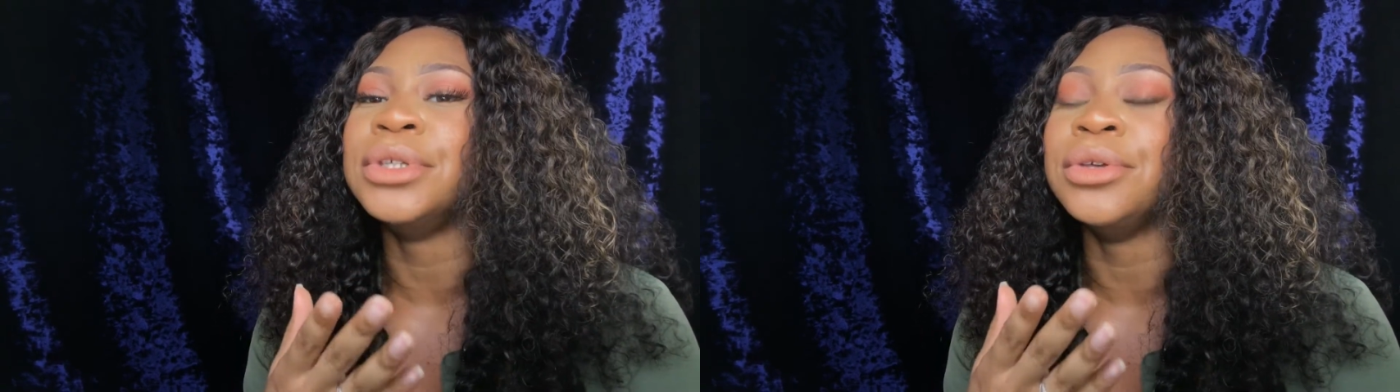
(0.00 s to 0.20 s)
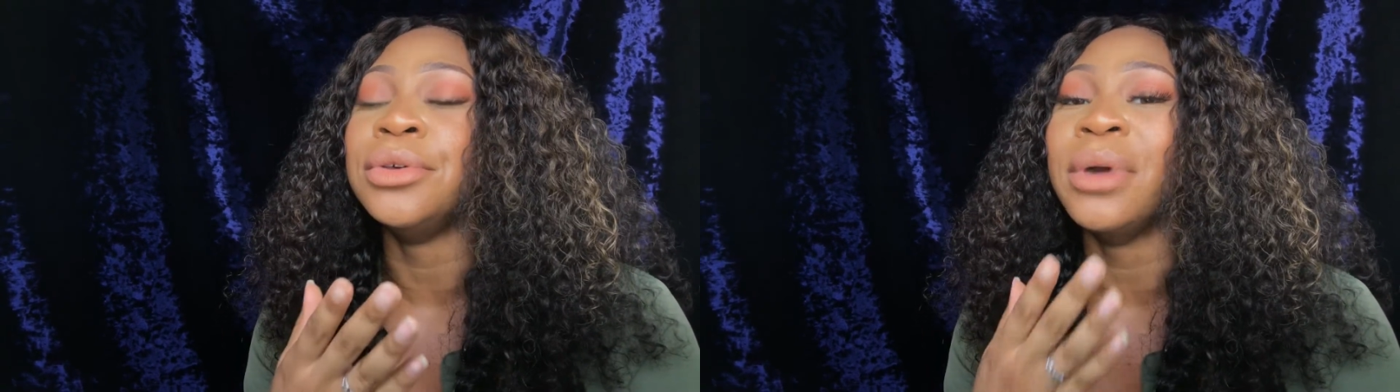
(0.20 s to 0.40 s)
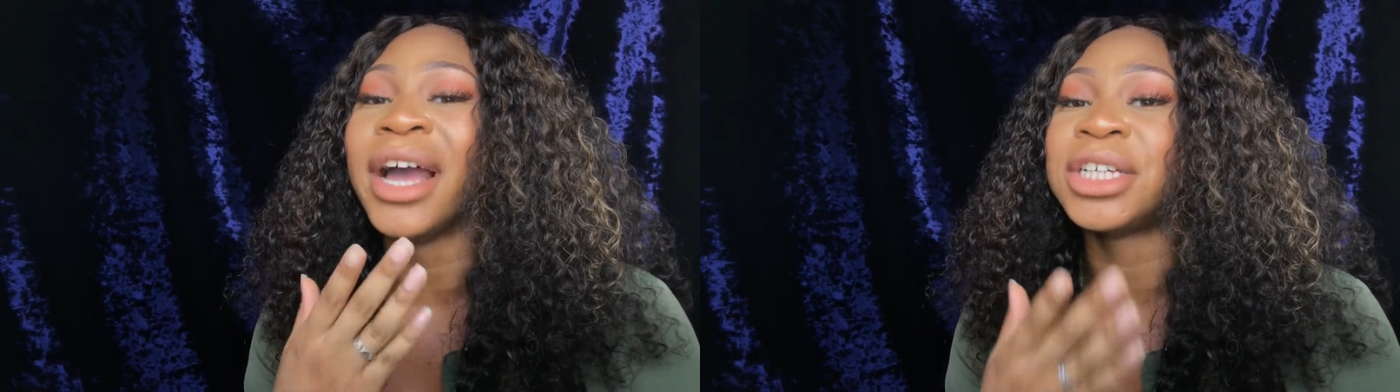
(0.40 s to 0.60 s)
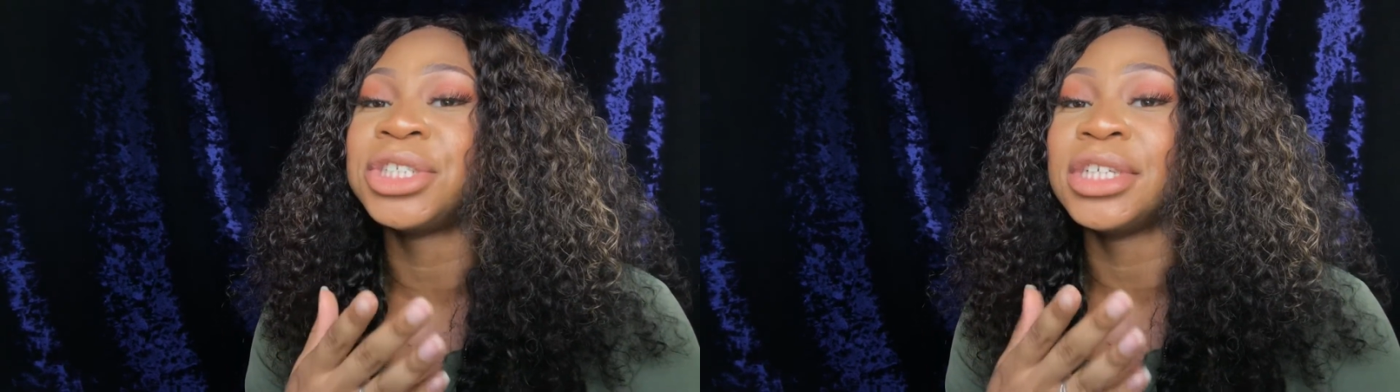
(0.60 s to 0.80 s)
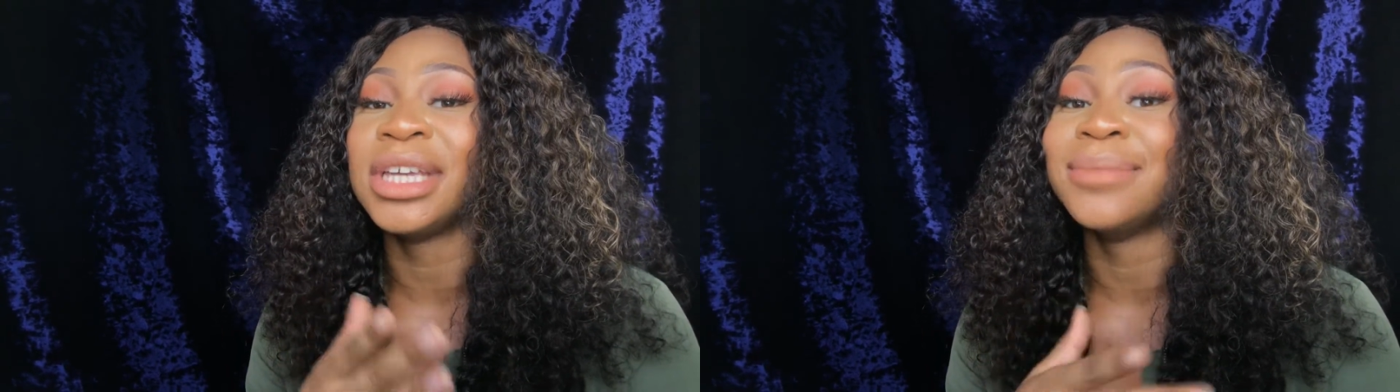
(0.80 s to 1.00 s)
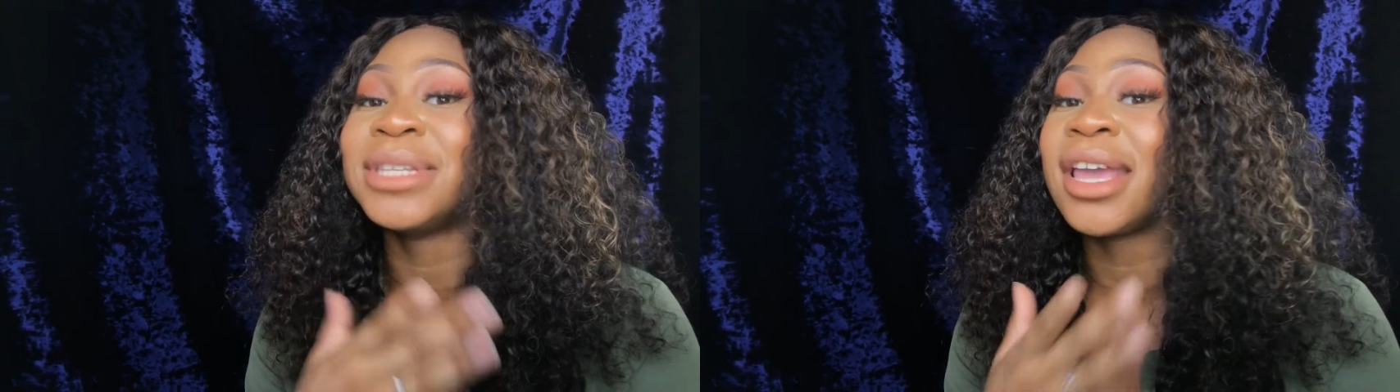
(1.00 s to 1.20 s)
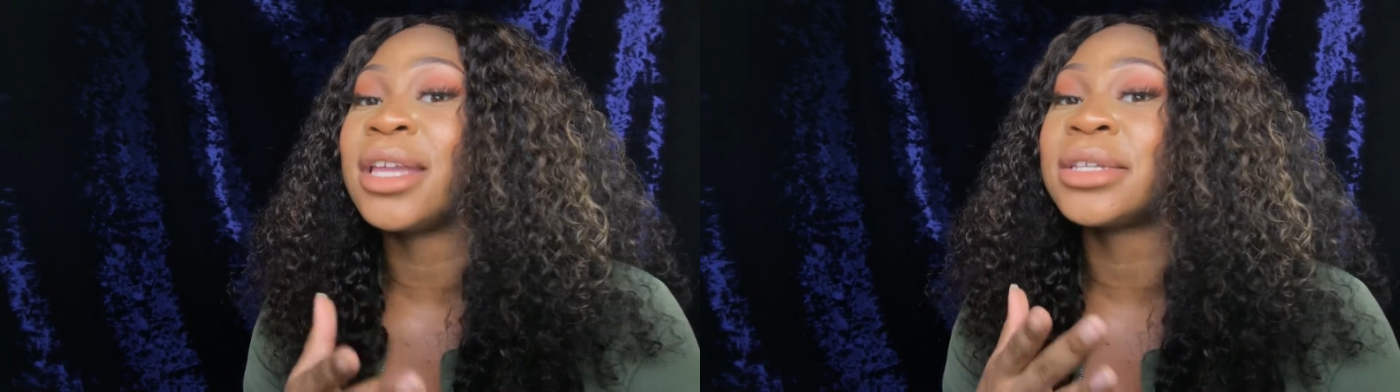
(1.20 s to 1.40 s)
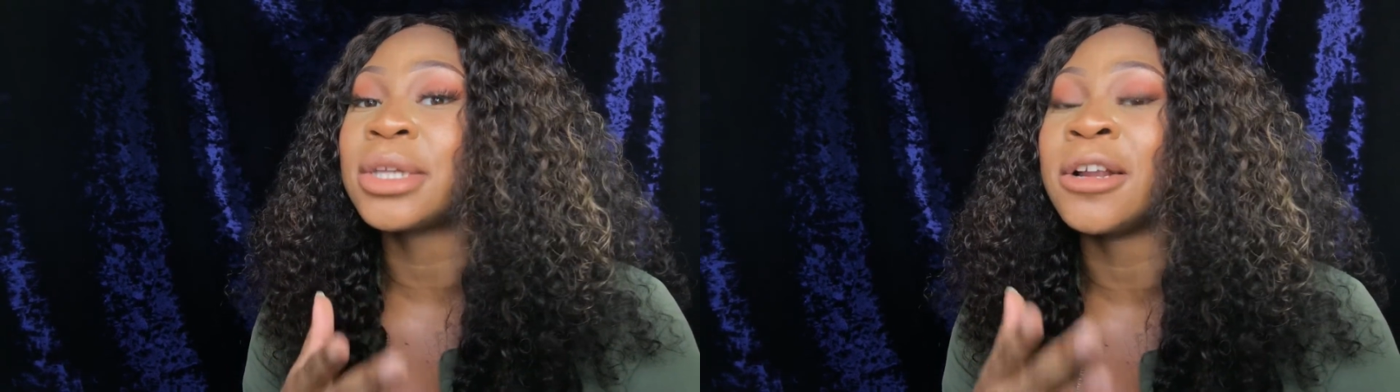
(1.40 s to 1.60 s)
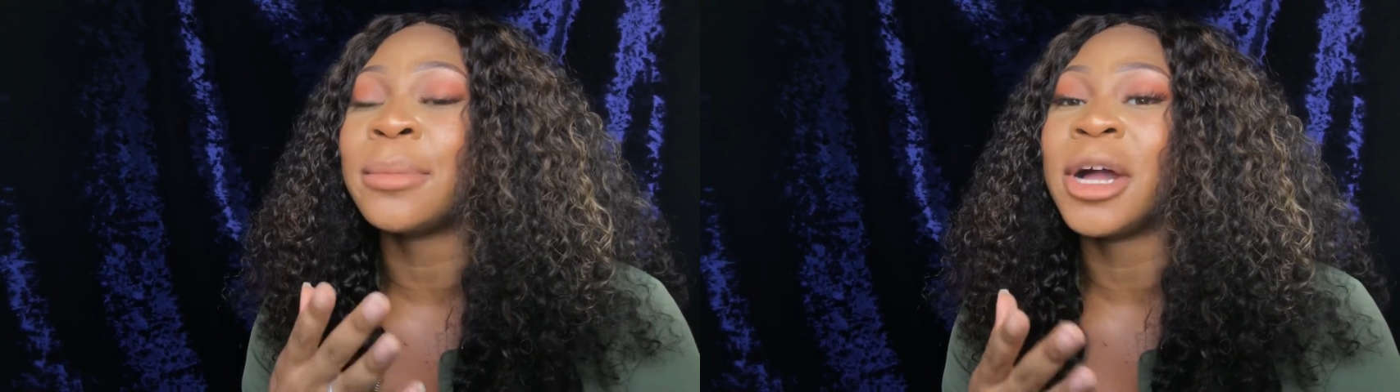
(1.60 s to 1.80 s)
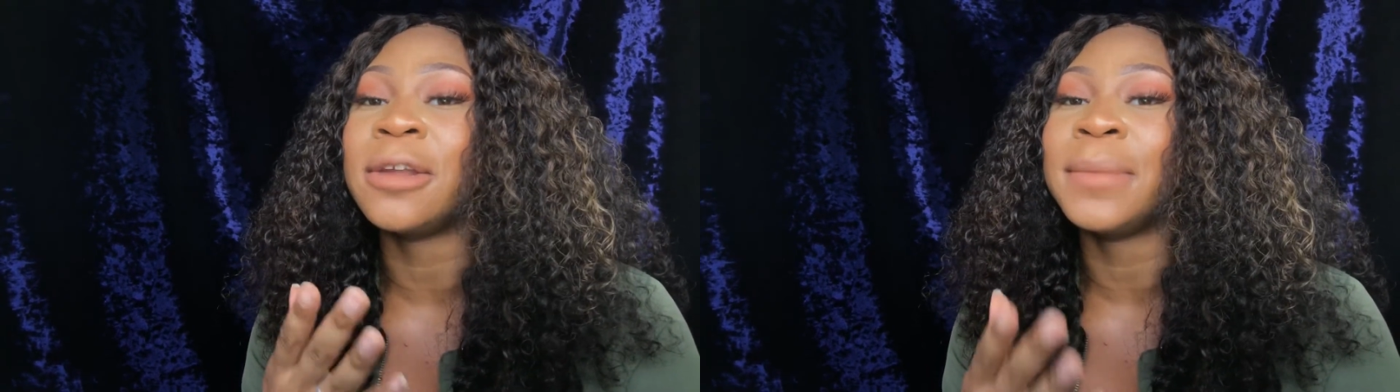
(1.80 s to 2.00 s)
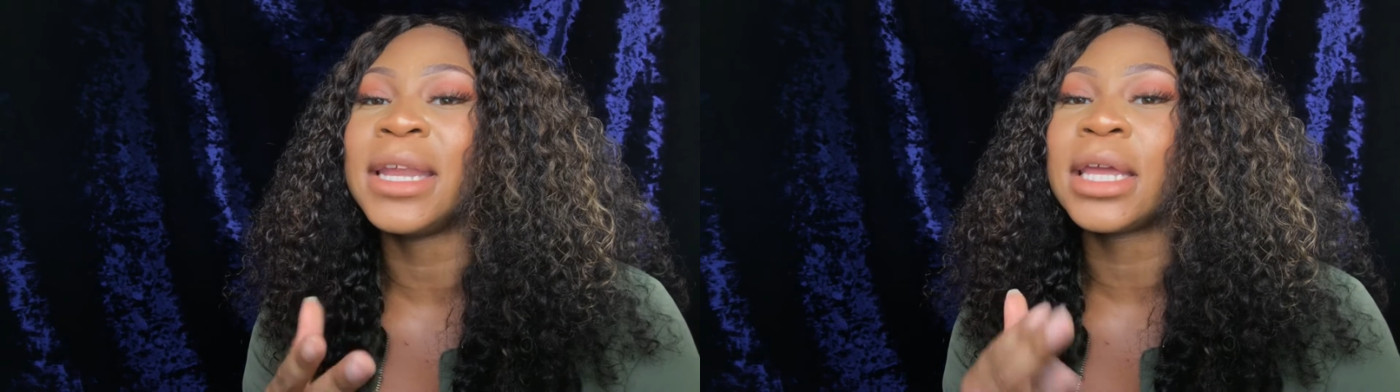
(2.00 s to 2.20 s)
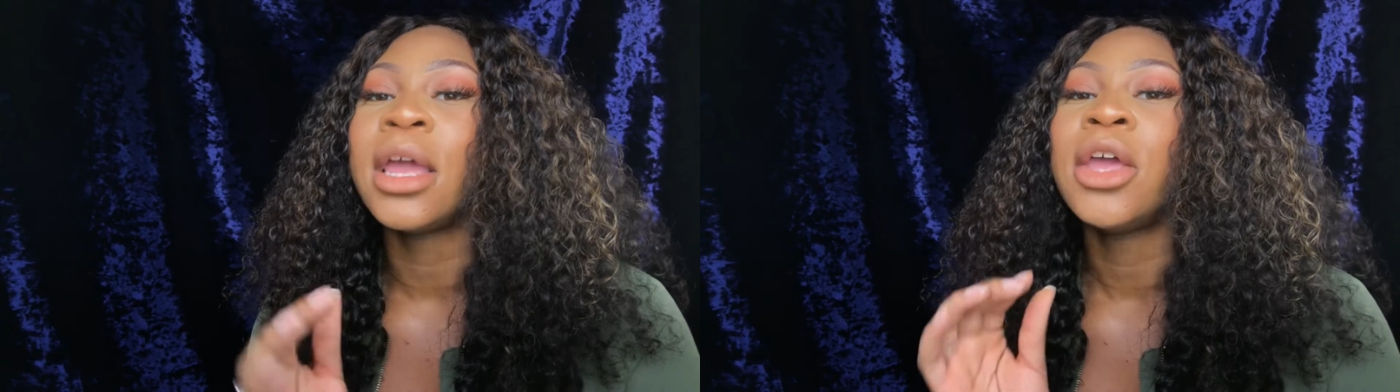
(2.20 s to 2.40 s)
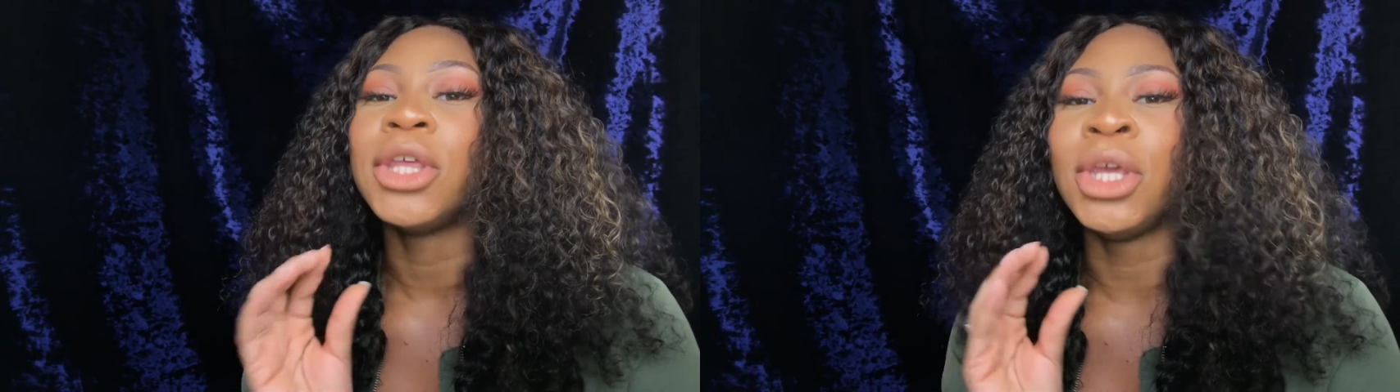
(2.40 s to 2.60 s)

to actually obtain a certain amount of money,